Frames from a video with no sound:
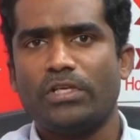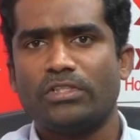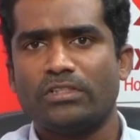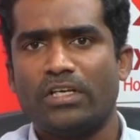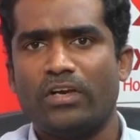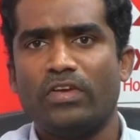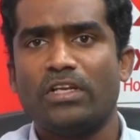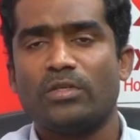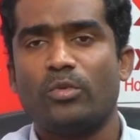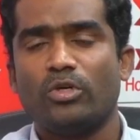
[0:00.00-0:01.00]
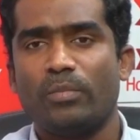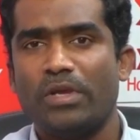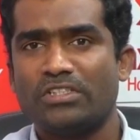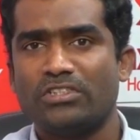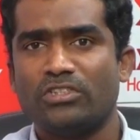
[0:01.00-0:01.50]
patients, awareness among the
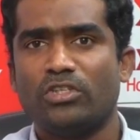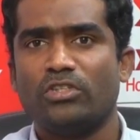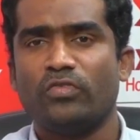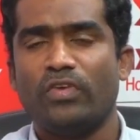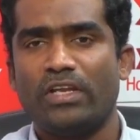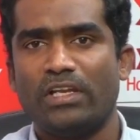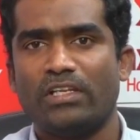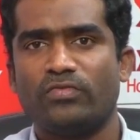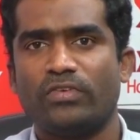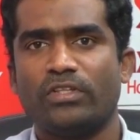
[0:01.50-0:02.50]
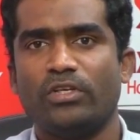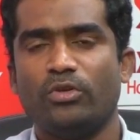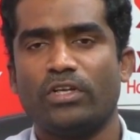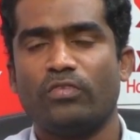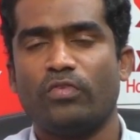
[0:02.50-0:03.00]
patients is also very less for the
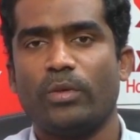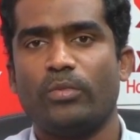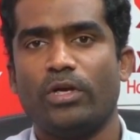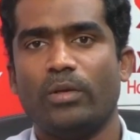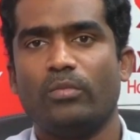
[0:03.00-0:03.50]
uterine fibroid